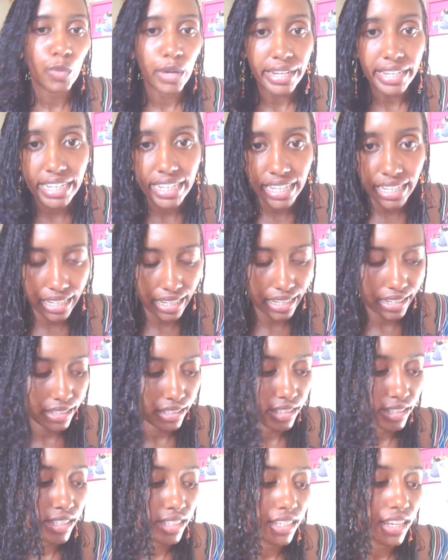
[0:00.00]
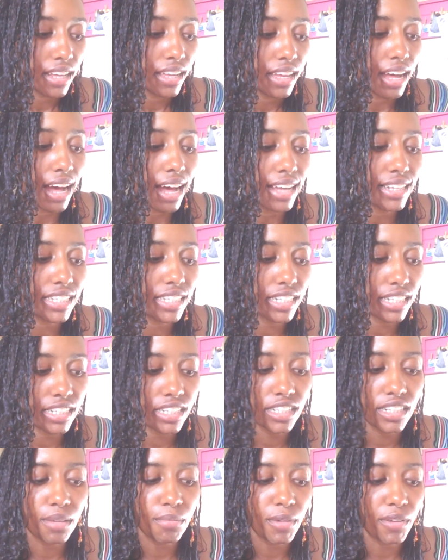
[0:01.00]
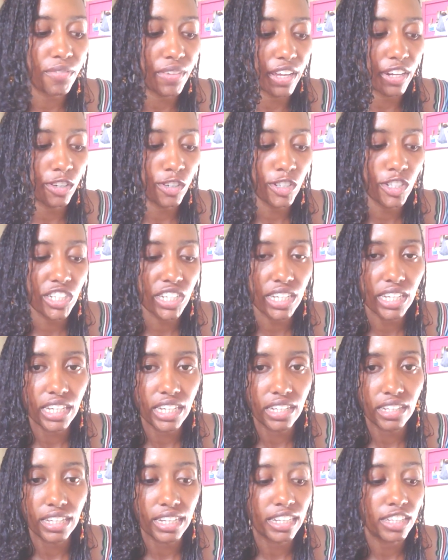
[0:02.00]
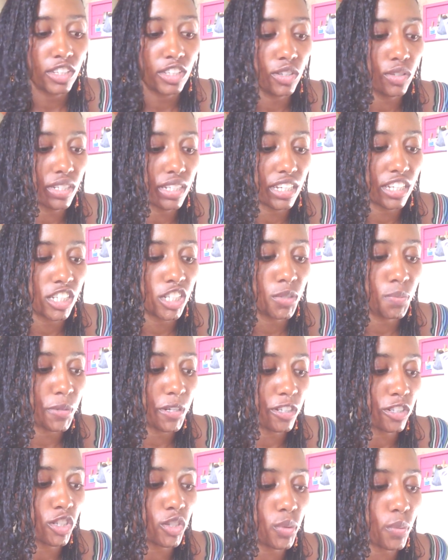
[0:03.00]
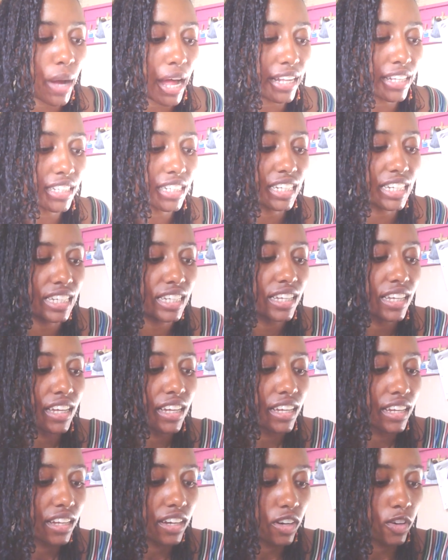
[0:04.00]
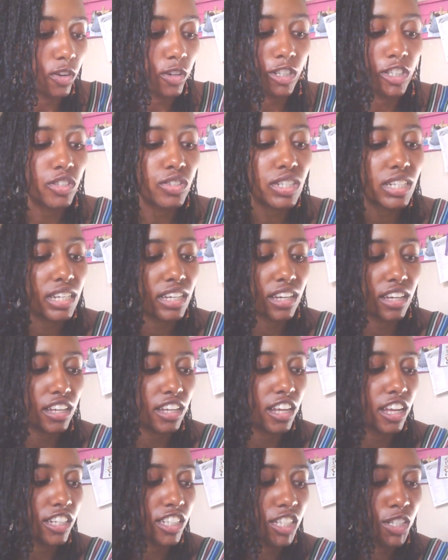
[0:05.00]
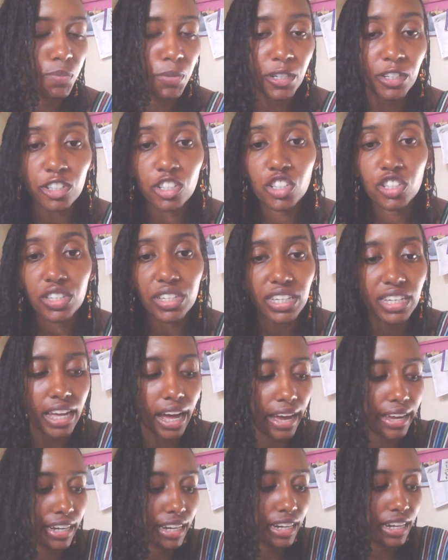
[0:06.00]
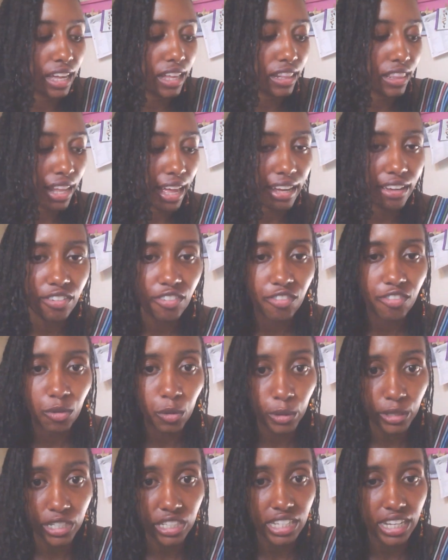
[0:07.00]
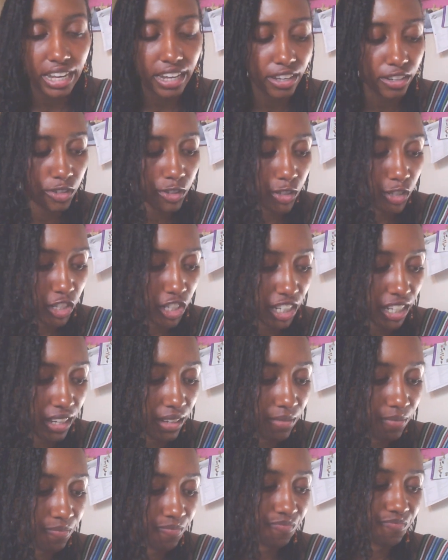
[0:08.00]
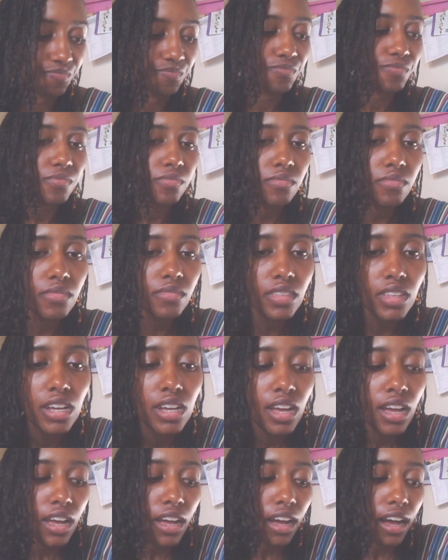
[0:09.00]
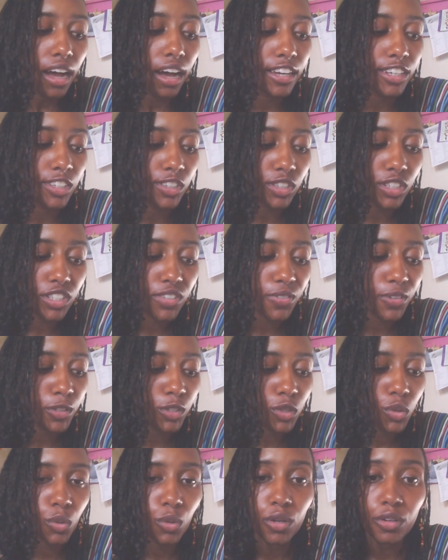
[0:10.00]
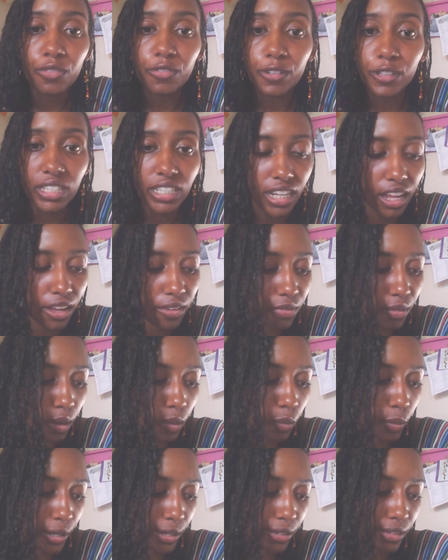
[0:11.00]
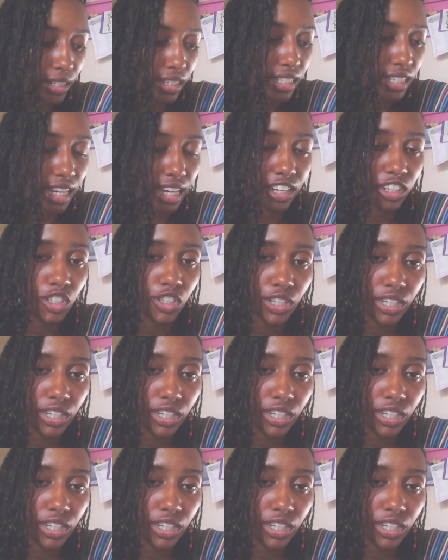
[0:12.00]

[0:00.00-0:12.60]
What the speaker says: Reiki is a system of energy healing using spirituality or using a spiritually guided life force energy, a useful tool for self-awareness and